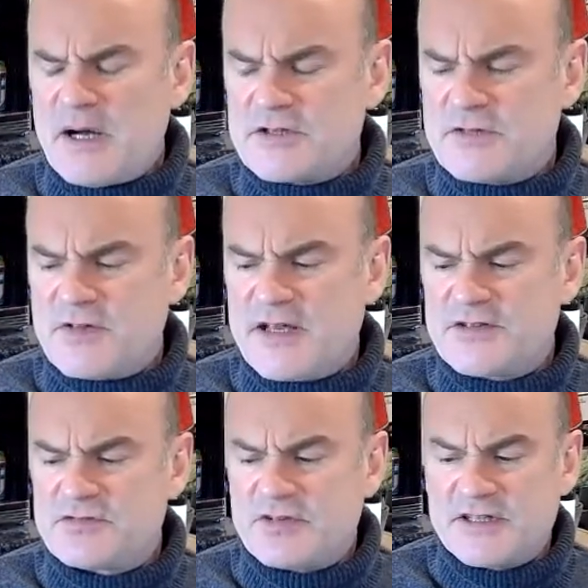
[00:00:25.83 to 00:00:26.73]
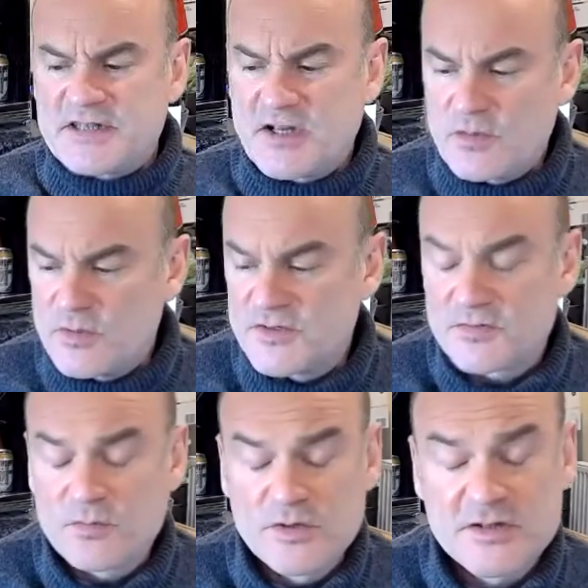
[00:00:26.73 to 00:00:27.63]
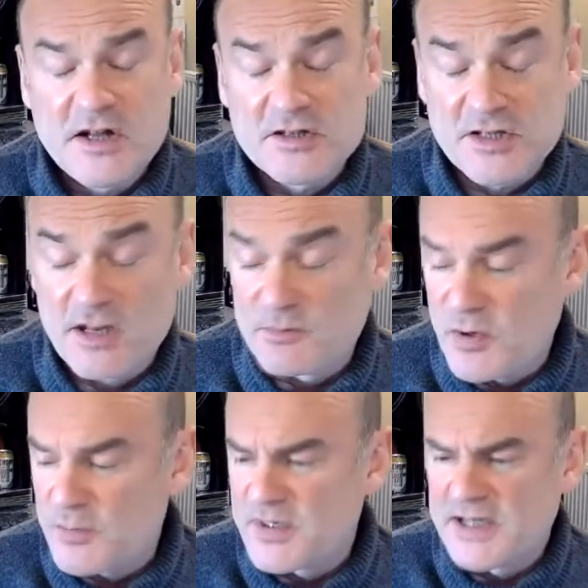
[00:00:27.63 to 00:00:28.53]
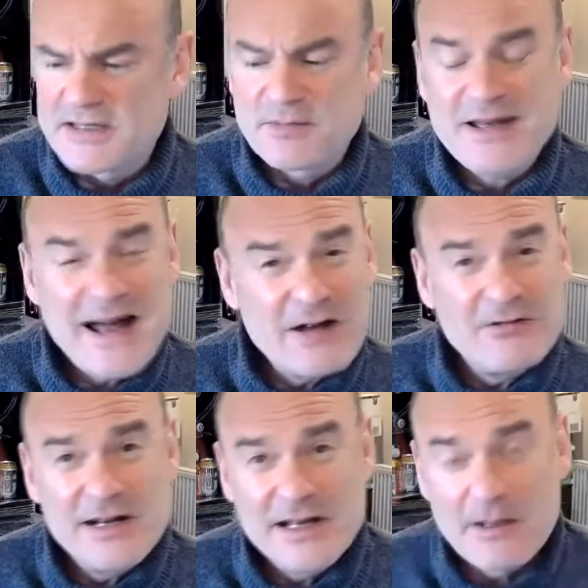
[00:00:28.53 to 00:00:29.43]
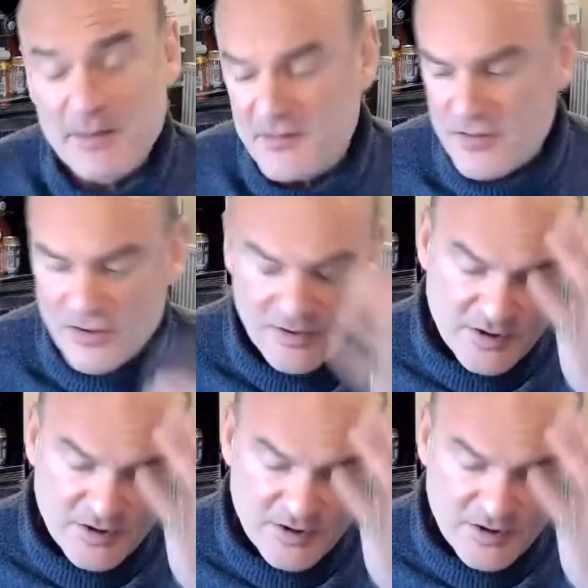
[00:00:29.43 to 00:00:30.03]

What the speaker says: much of history, so was largely unpopulated, but now really coming through.